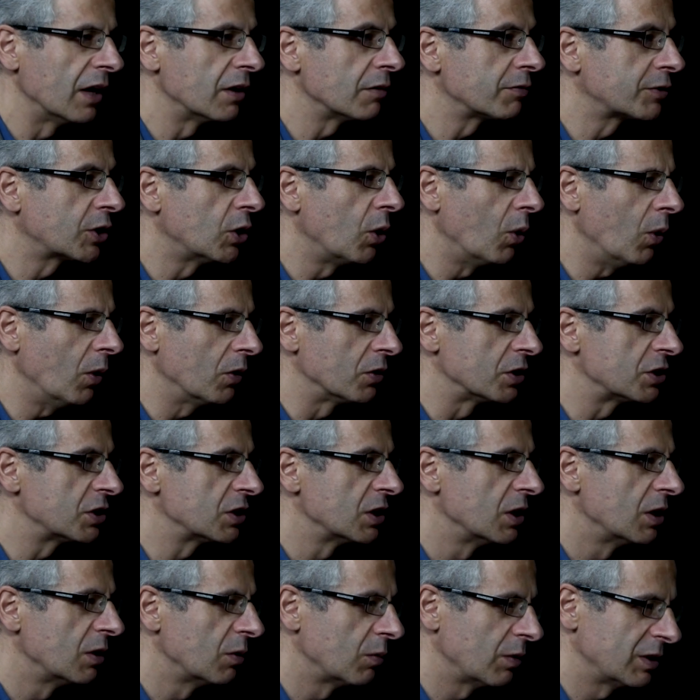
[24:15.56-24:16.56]
And of
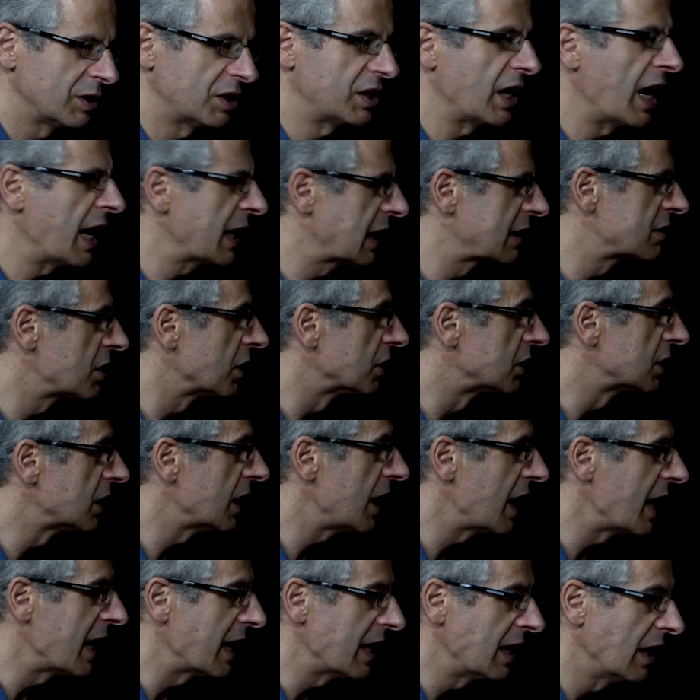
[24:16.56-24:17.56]
course, sad to
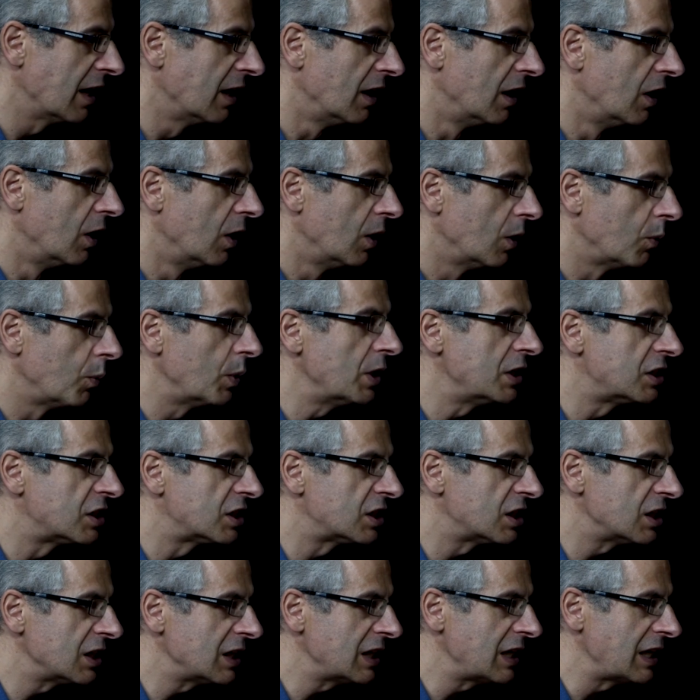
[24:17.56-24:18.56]
say, we
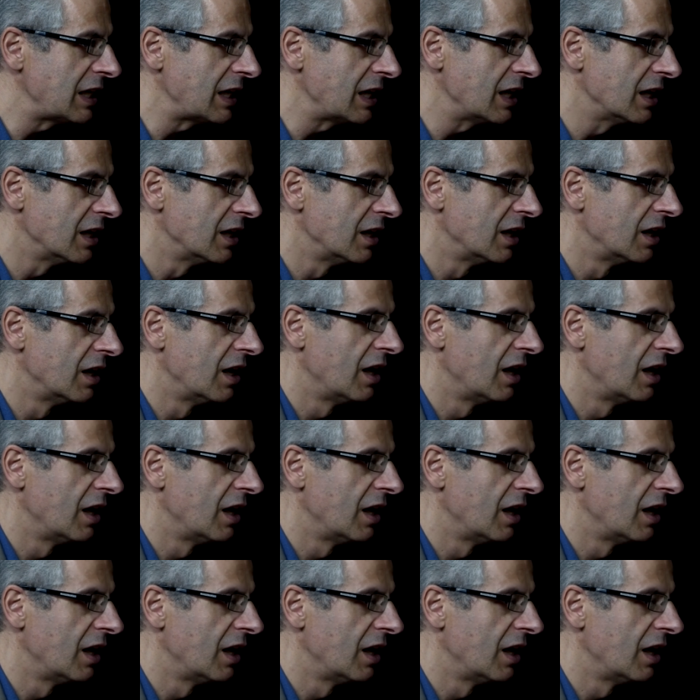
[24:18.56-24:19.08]
see